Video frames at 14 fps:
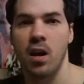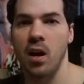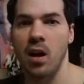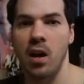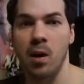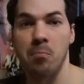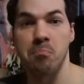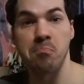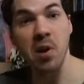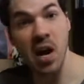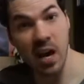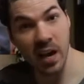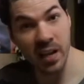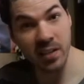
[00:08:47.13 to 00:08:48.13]

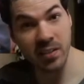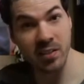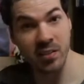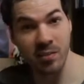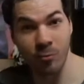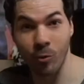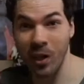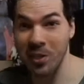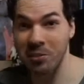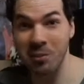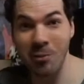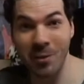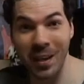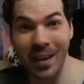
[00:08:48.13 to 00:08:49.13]
but
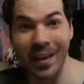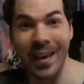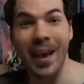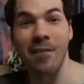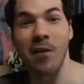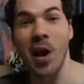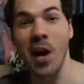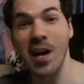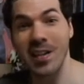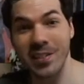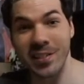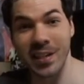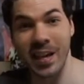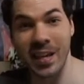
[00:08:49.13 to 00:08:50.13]
Watsuki gave
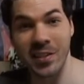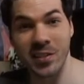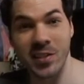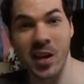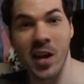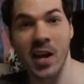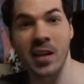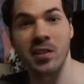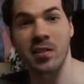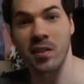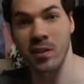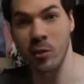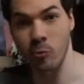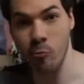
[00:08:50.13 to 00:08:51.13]
us insight,
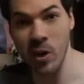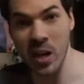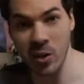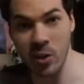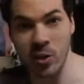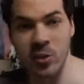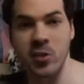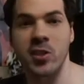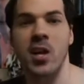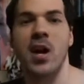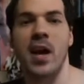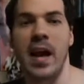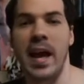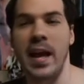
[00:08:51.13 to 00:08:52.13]
the readers,
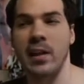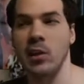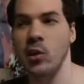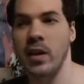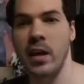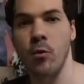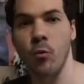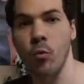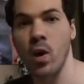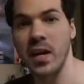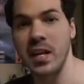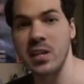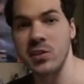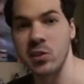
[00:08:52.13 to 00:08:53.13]
a look at
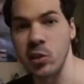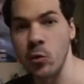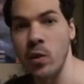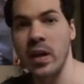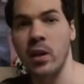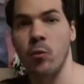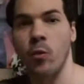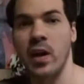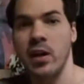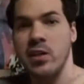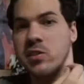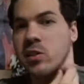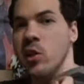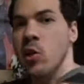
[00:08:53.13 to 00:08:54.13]
what he's doing and where
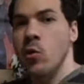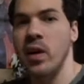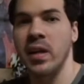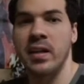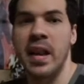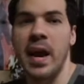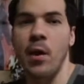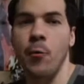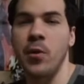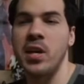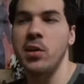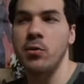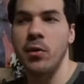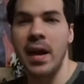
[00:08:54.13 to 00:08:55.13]
he's going. Now, we
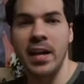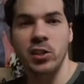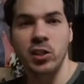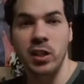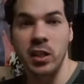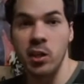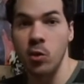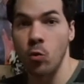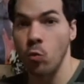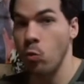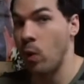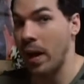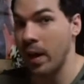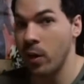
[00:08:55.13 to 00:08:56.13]
don't actually know
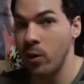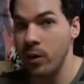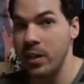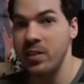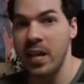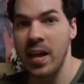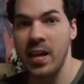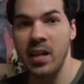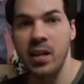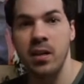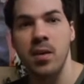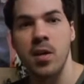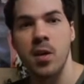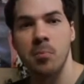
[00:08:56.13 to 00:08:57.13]
where he's
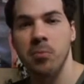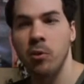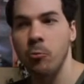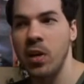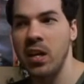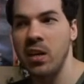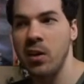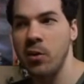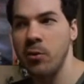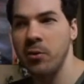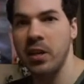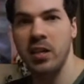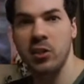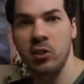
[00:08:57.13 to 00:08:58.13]
headed, but we
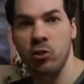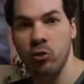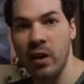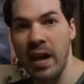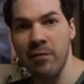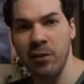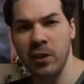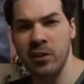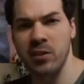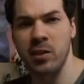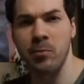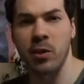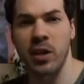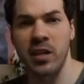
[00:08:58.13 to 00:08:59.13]
know that he's traveling
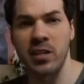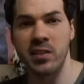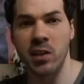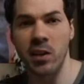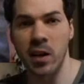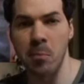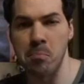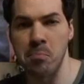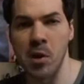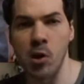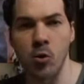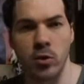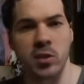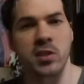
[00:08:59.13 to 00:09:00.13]
somewhere. He's on a
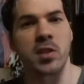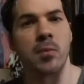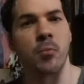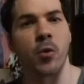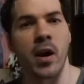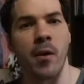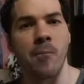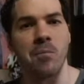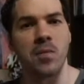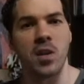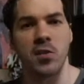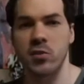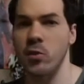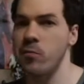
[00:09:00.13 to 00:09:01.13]
boat somewhere.
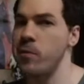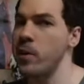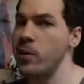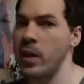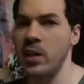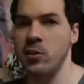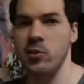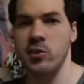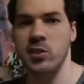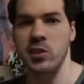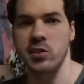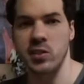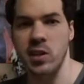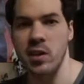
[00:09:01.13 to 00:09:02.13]
So very
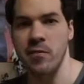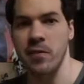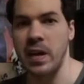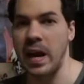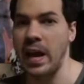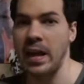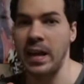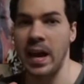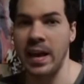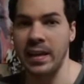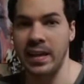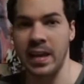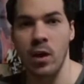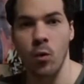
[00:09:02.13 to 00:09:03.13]
interesting stuff, and I
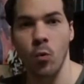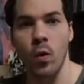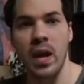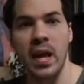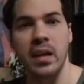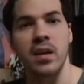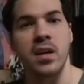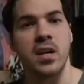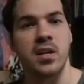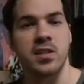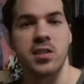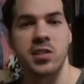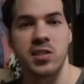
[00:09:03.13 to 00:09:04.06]
can't wait to